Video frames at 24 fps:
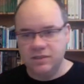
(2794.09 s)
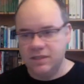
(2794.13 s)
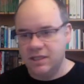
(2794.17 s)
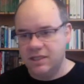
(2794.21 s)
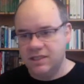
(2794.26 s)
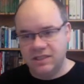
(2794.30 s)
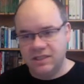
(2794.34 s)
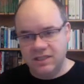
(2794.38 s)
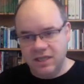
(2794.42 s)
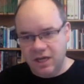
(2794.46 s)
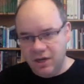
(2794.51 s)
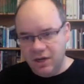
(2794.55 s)
and
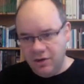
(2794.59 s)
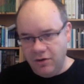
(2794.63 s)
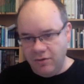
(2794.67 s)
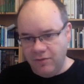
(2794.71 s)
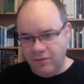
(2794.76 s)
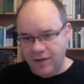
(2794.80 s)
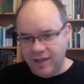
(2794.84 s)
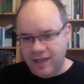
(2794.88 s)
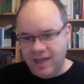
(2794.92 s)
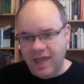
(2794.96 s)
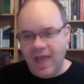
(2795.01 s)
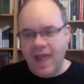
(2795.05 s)
Siri
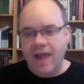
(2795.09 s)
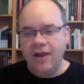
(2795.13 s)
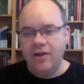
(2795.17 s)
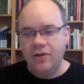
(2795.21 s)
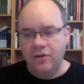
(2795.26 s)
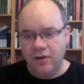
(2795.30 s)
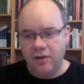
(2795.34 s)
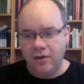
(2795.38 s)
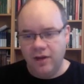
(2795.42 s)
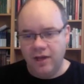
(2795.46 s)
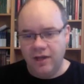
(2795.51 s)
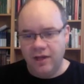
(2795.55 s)
will
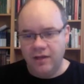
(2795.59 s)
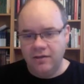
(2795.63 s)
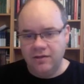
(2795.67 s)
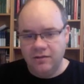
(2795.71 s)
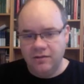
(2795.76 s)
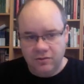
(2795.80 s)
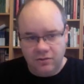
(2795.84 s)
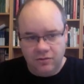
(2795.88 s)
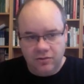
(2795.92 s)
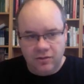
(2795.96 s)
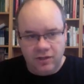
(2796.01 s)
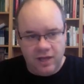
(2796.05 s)
calculate
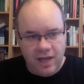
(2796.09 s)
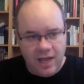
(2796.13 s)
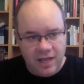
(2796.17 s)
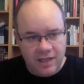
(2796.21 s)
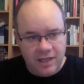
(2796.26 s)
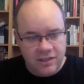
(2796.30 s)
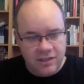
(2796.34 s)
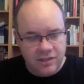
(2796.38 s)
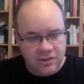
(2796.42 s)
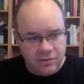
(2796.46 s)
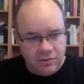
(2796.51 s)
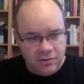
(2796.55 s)
you the
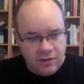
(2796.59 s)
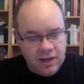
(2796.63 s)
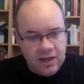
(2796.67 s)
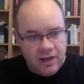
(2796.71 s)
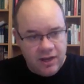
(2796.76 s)
answer,